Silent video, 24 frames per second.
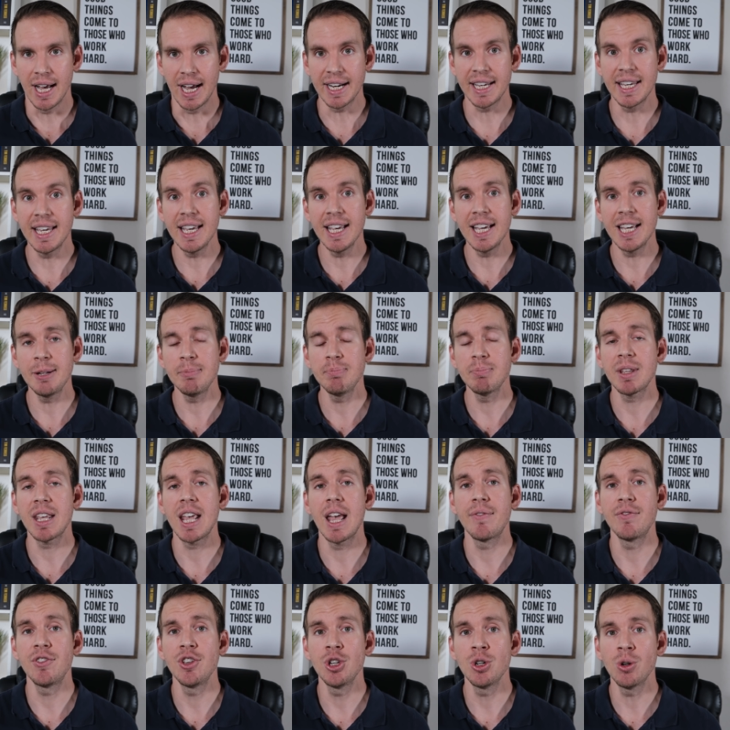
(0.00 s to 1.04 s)
Again,
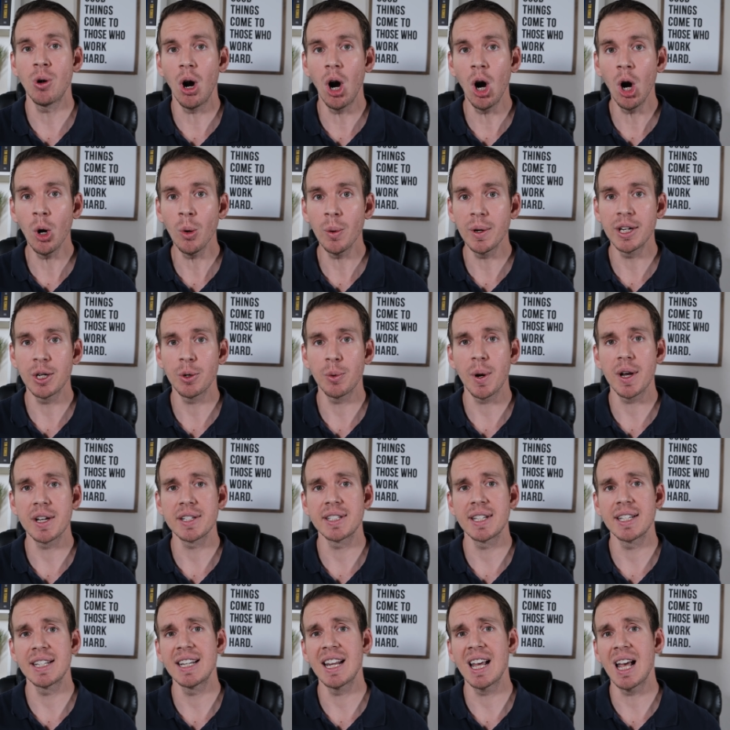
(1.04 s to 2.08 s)
if you are
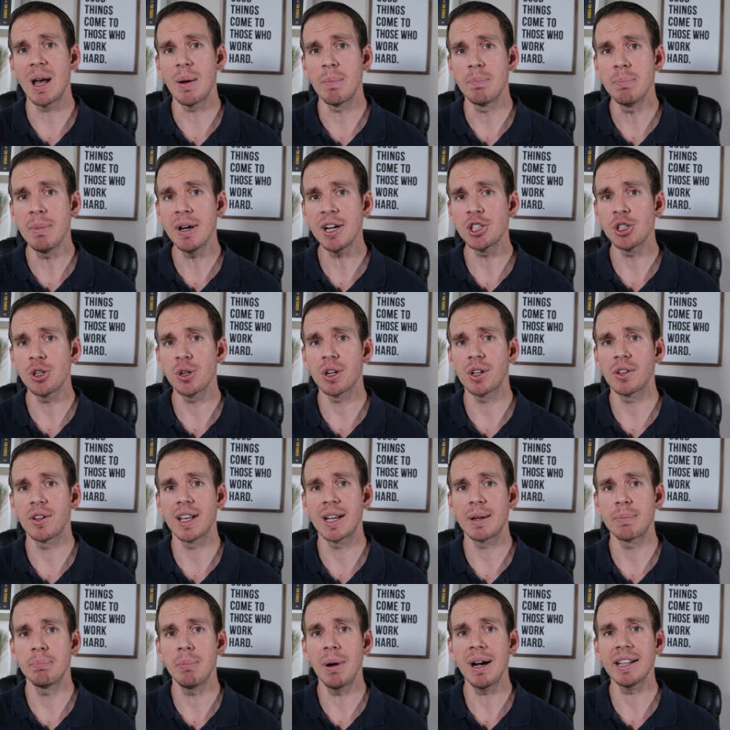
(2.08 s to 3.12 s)
interested, make sure to
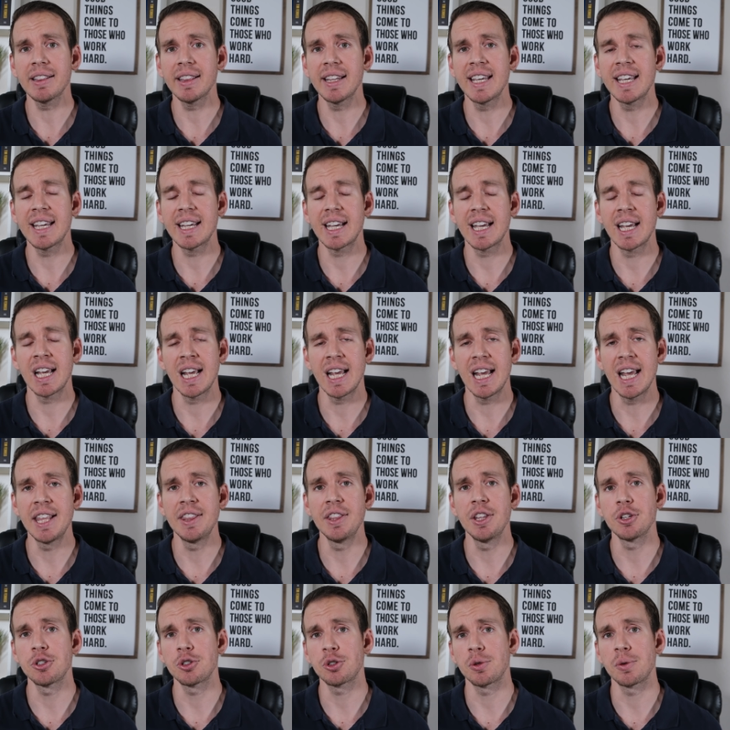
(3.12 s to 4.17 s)
click my link
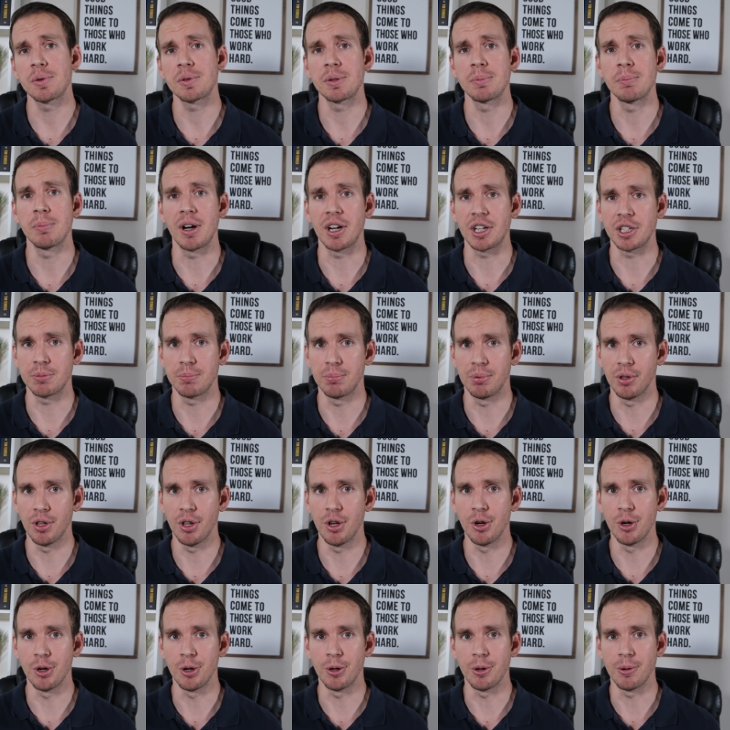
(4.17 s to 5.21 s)
in the description box
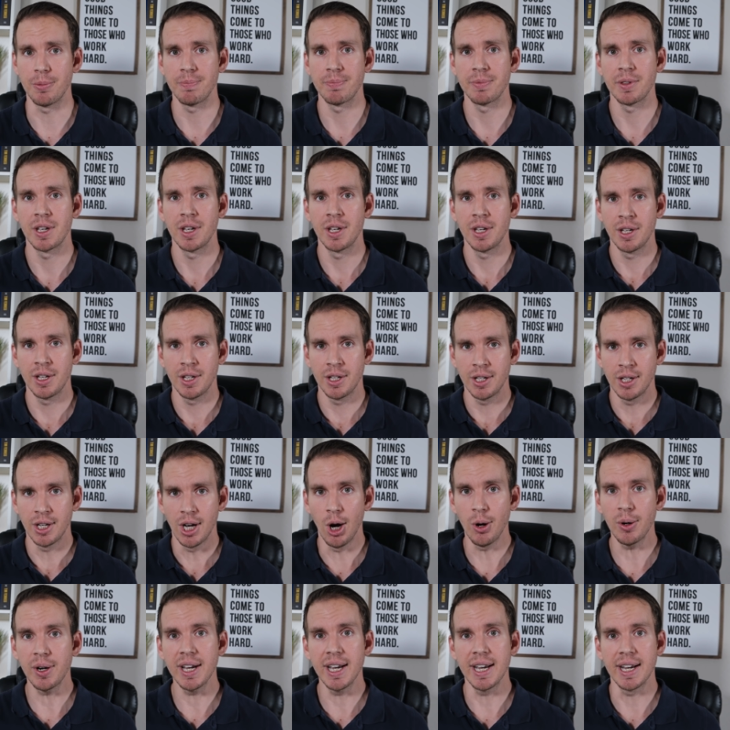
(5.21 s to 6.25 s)
below.
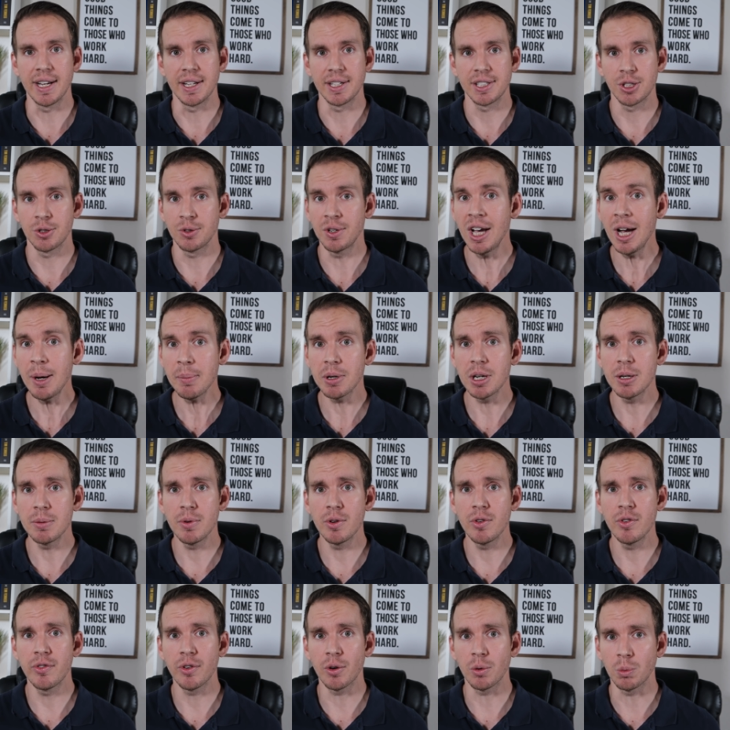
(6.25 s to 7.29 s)
Okay, so now I'm gonna
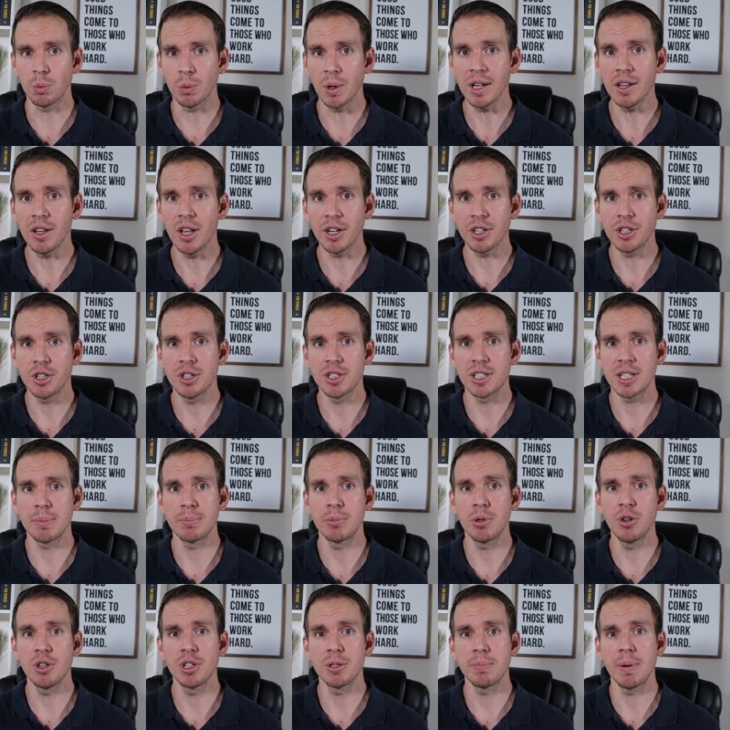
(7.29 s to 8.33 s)
move right along to
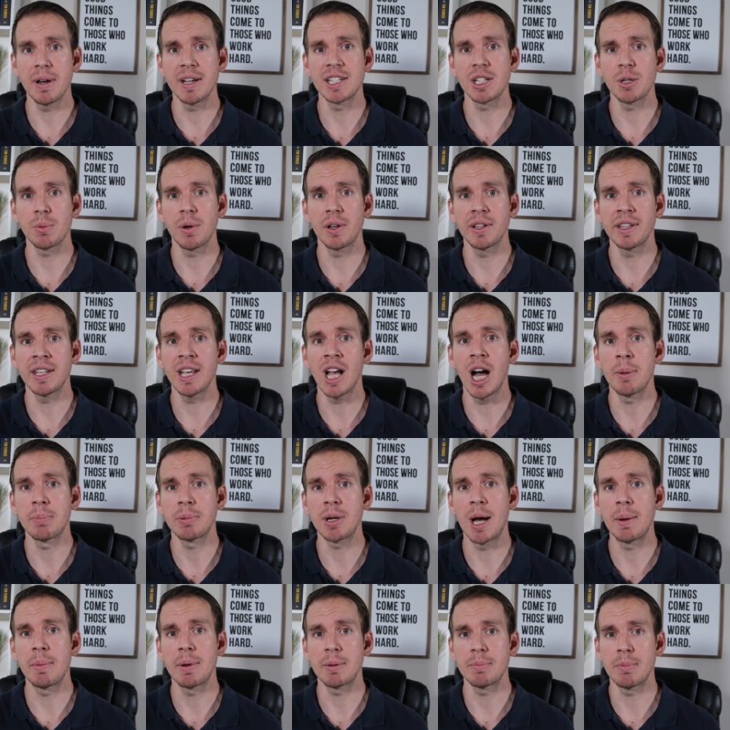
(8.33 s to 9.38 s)
some news based around the
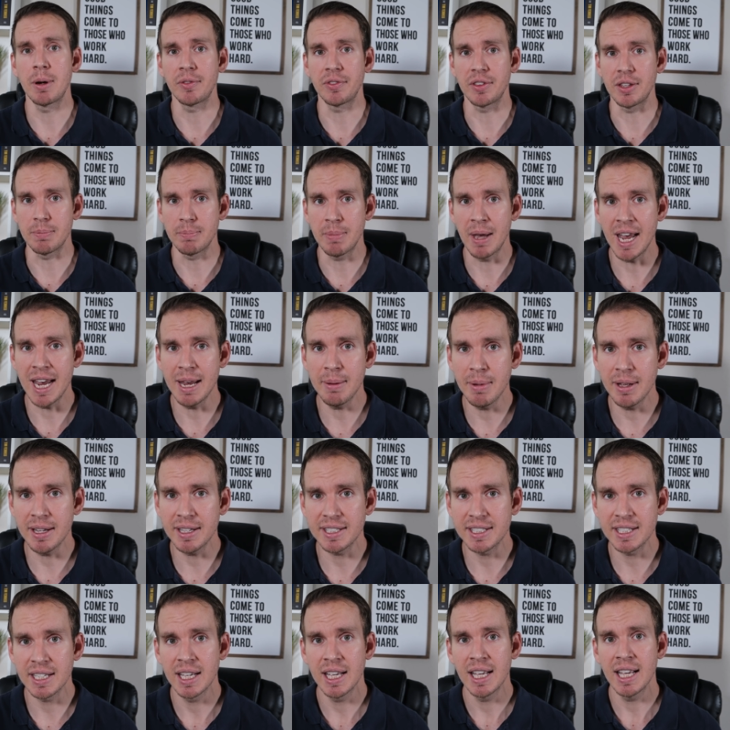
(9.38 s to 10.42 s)
upcoming monthly
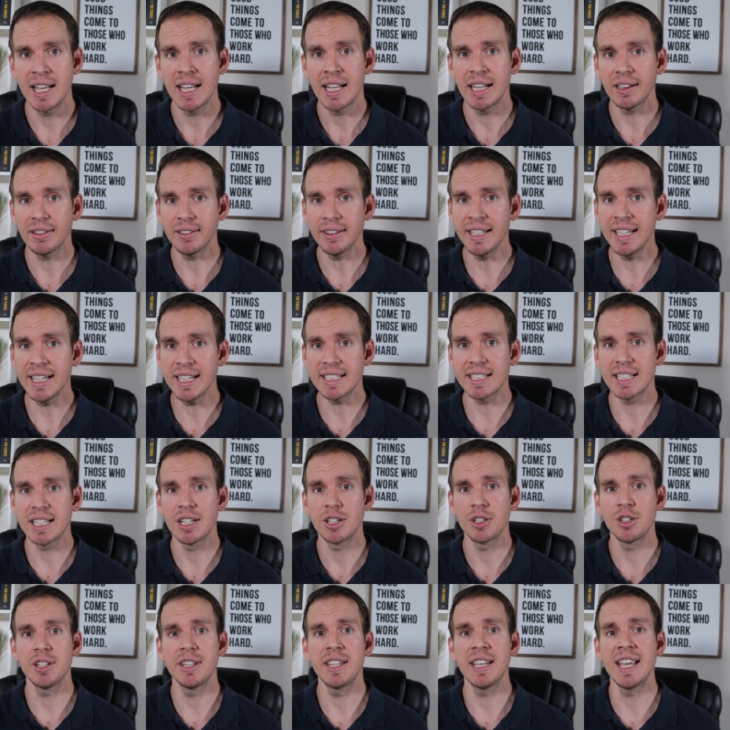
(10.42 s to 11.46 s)
payments linked
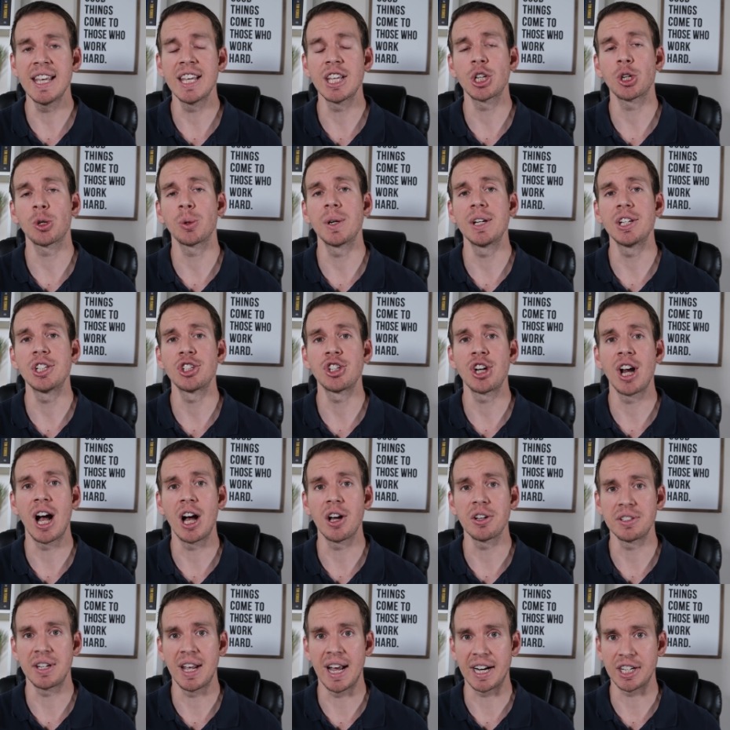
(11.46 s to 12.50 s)
to the increased
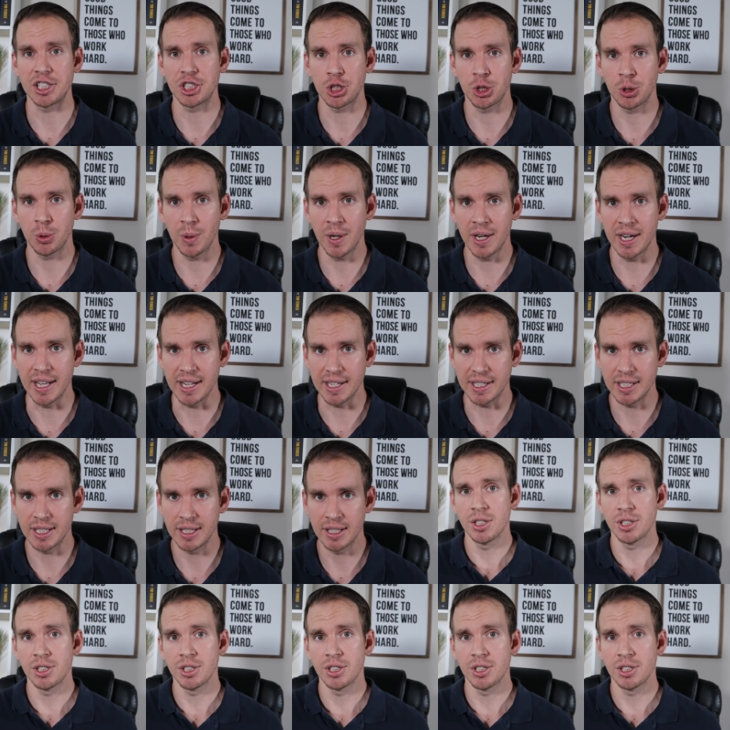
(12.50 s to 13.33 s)
child tax credit.